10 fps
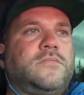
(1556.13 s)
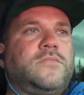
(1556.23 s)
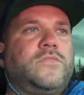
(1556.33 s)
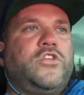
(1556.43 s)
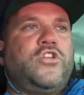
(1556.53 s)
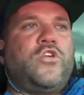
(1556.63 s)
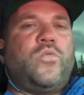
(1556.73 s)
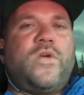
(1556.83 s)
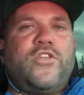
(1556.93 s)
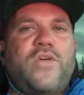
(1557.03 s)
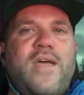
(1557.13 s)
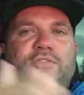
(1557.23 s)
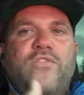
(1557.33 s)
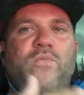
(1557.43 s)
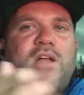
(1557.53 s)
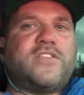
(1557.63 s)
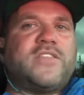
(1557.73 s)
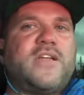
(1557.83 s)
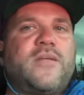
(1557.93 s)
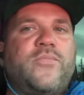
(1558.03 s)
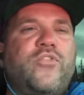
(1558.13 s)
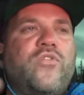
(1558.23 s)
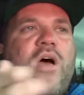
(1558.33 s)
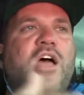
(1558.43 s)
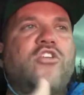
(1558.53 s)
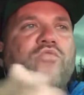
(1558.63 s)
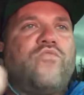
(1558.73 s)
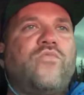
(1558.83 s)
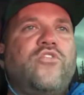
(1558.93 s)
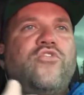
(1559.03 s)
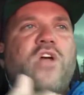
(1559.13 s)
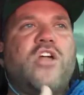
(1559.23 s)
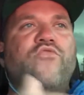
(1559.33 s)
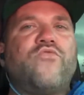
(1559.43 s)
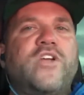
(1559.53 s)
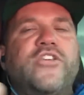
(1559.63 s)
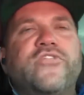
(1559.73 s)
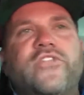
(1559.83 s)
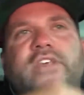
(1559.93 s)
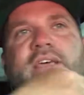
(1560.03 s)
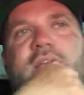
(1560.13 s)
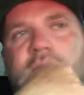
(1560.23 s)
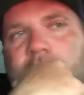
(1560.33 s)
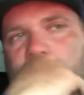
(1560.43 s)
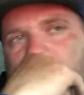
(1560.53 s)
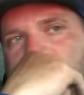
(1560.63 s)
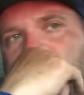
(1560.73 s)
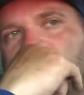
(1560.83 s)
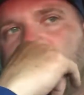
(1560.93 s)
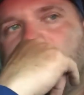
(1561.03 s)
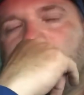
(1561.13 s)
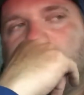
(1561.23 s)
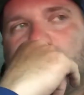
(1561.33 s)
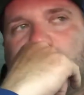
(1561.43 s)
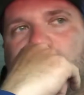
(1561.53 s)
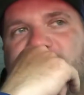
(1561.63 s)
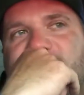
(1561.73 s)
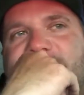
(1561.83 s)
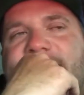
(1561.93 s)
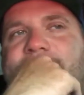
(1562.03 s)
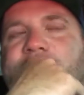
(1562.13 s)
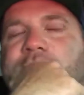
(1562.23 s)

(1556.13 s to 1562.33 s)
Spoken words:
When you have your route set up, you know how to run your thing, your day.